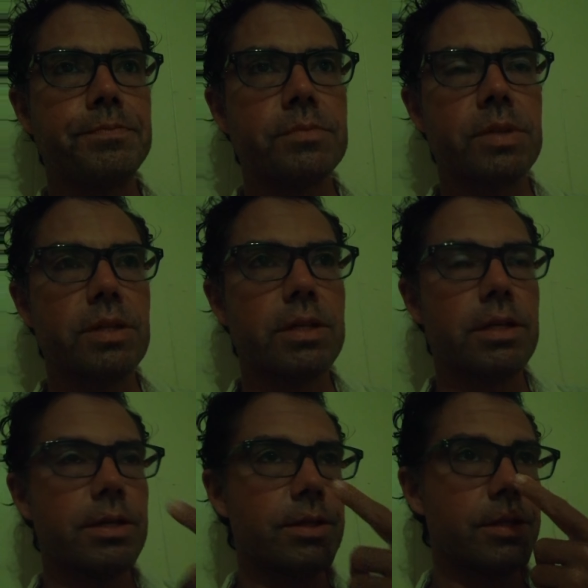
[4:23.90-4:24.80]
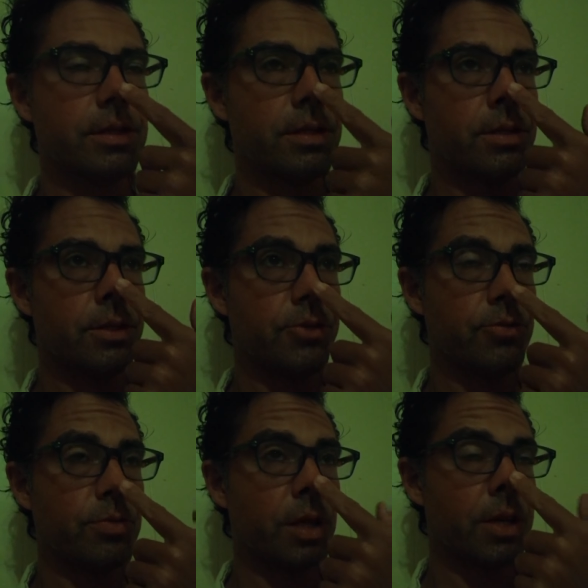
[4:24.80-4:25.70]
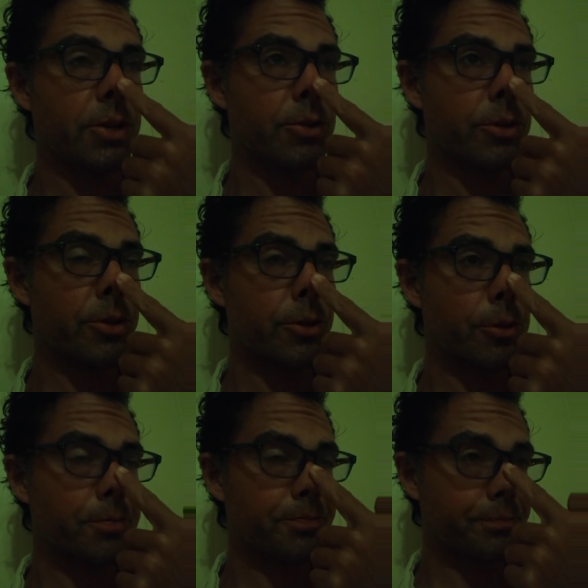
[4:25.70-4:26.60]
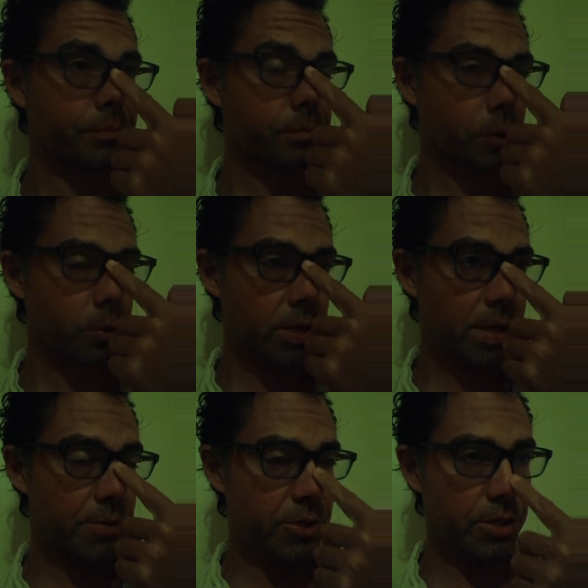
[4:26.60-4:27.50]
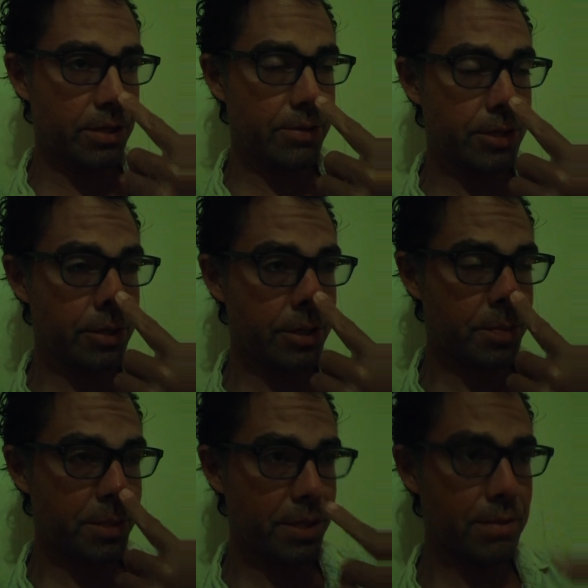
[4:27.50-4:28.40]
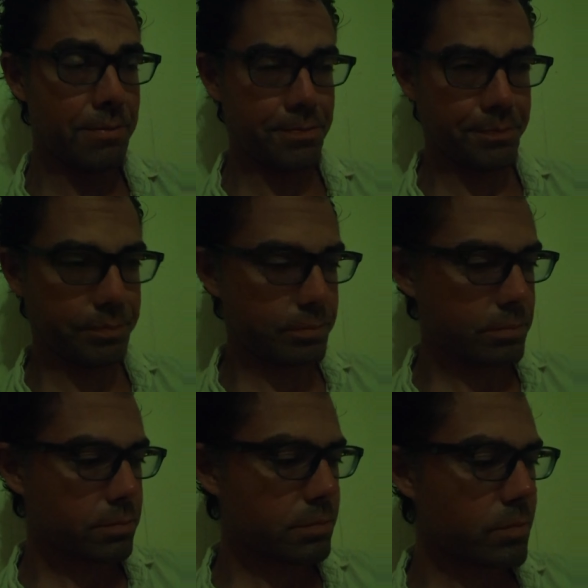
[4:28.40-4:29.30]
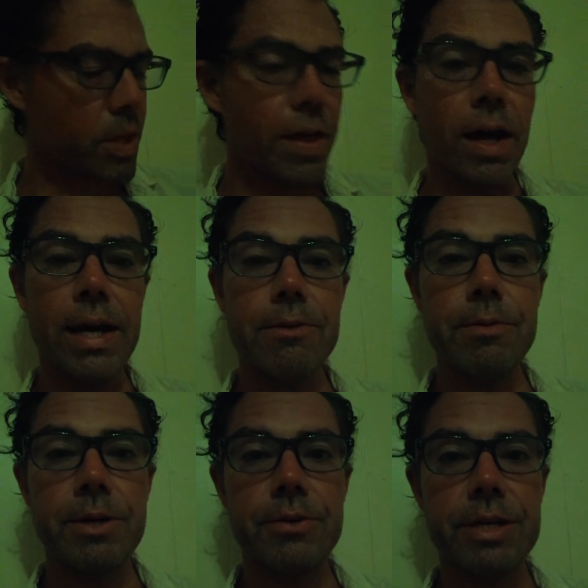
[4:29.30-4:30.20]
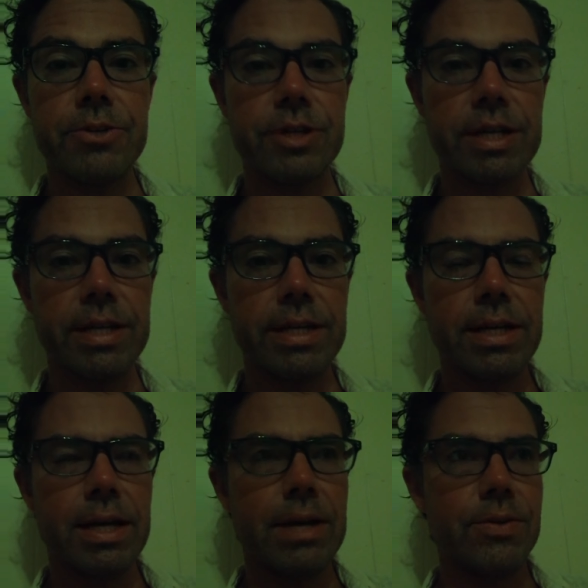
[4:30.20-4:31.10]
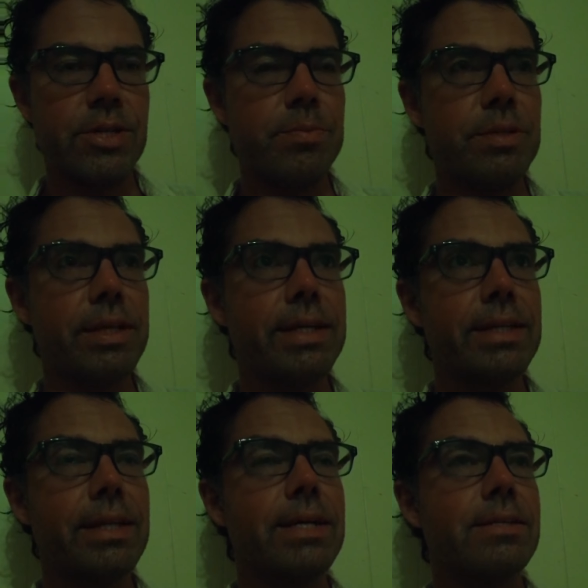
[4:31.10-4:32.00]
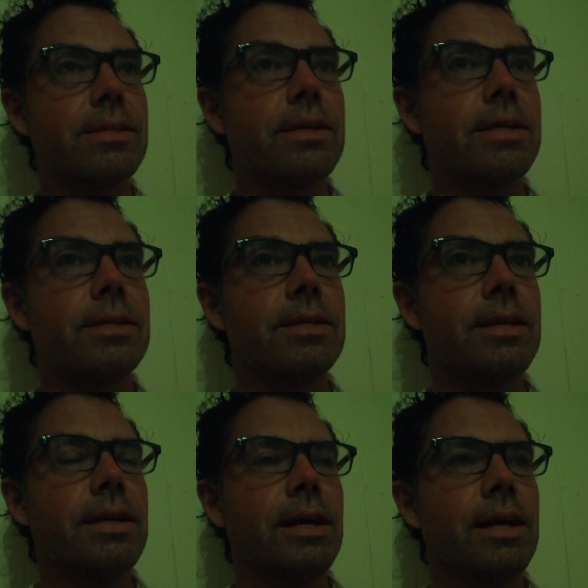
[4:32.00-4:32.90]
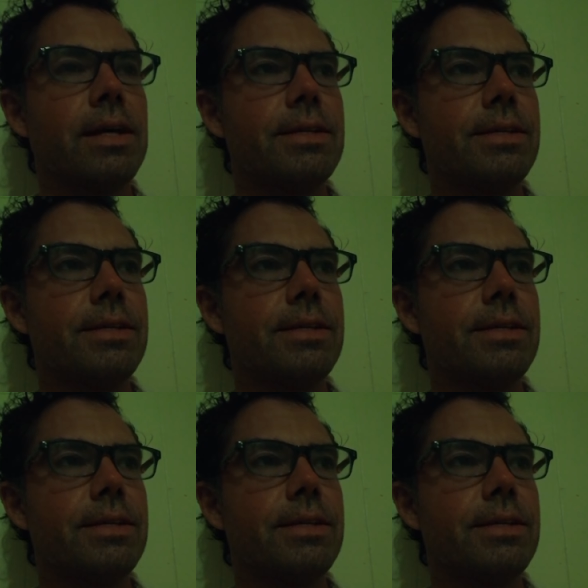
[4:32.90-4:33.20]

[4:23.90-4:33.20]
The cute blonde yoga girl, whose name we shall not speak of. The hike we went on yesterday. I was up late last night. I